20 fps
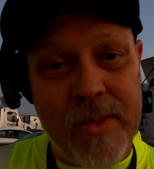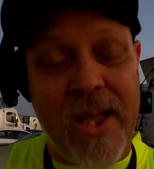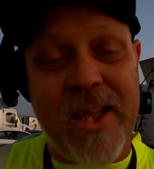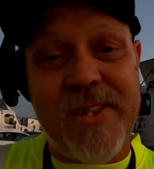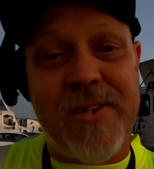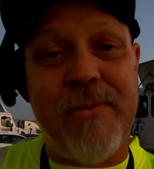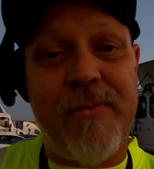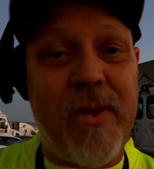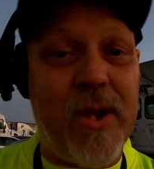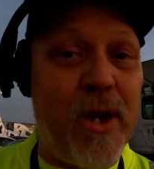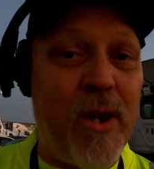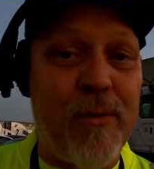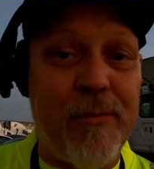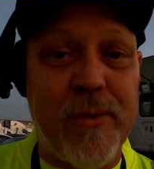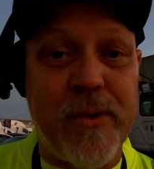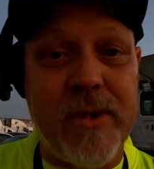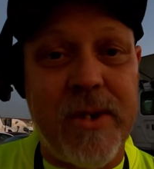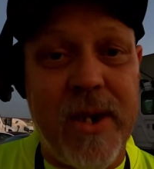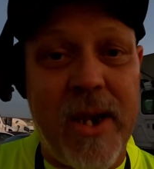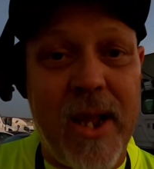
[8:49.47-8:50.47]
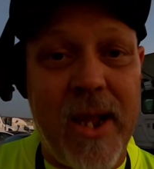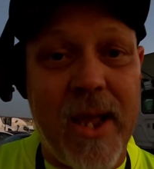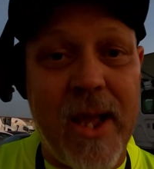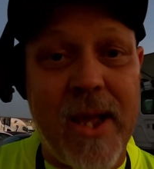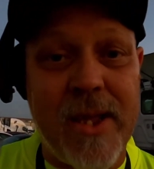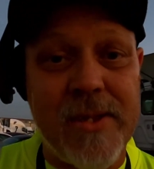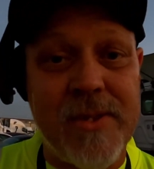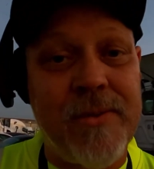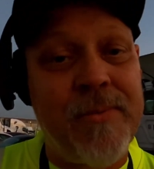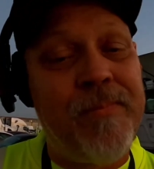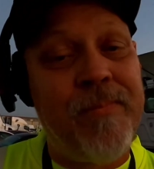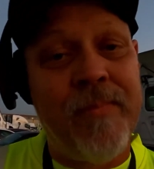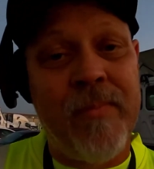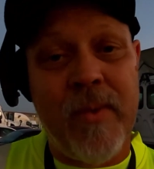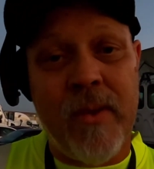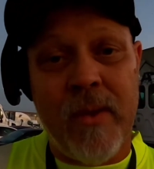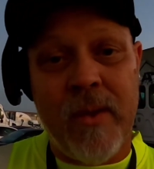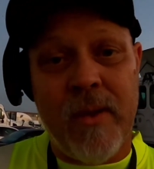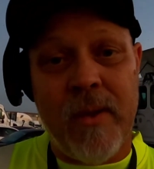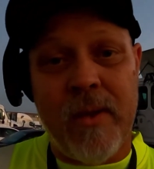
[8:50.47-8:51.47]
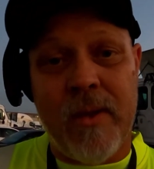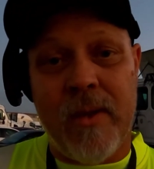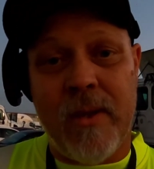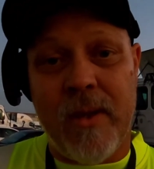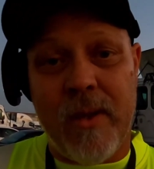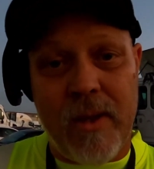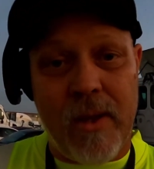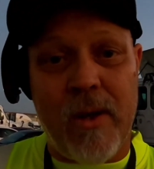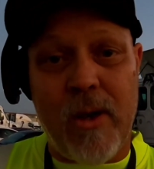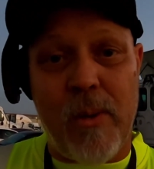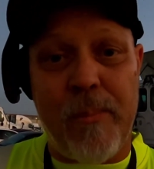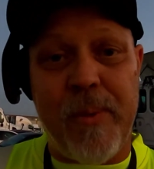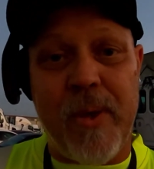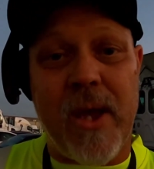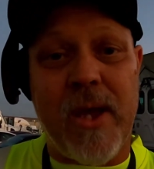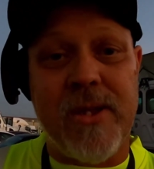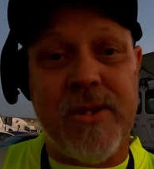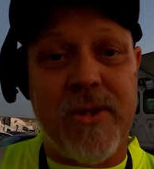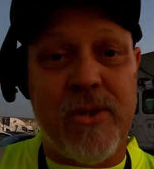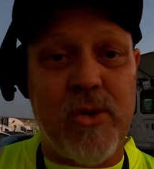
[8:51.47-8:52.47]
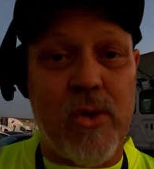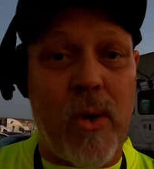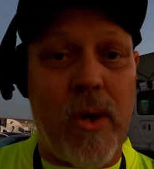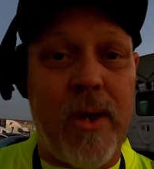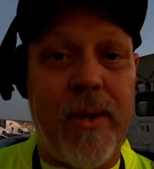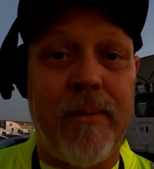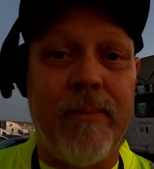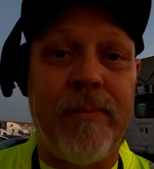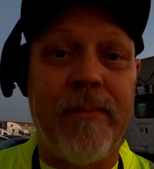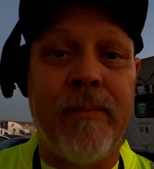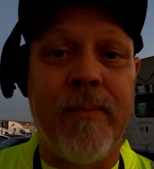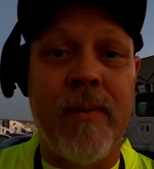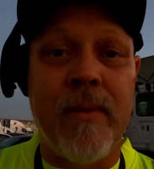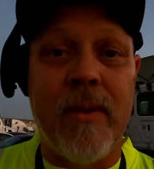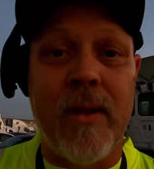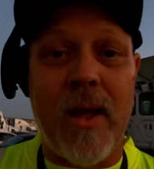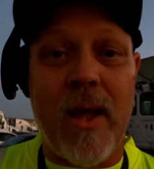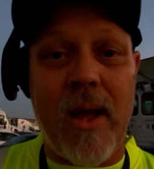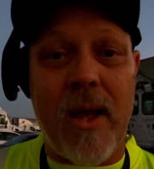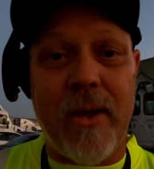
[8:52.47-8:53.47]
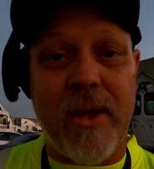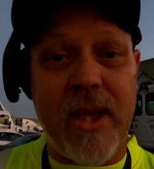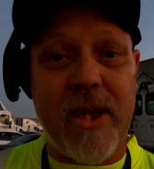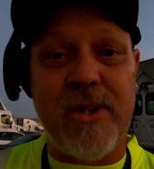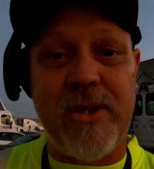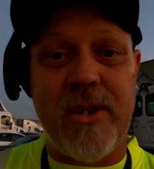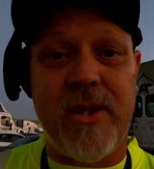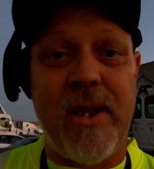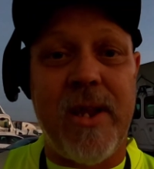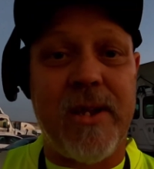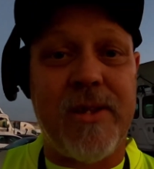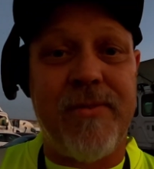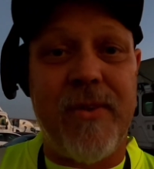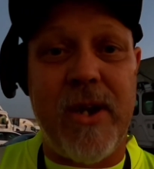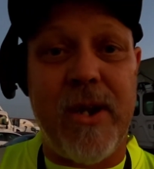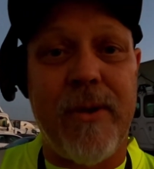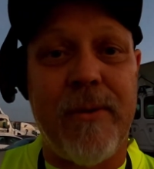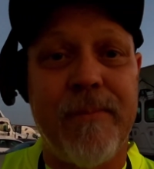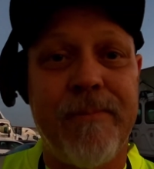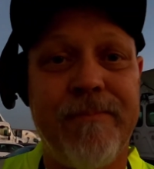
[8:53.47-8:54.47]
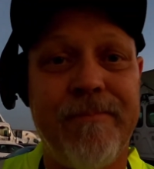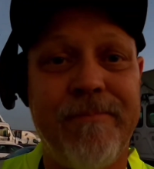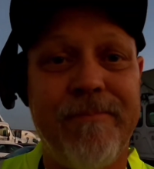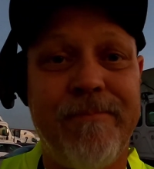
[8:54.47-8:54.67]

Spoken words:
That's the video for today, guys. Hope you guys enjoy it. I'll catch you in the next video.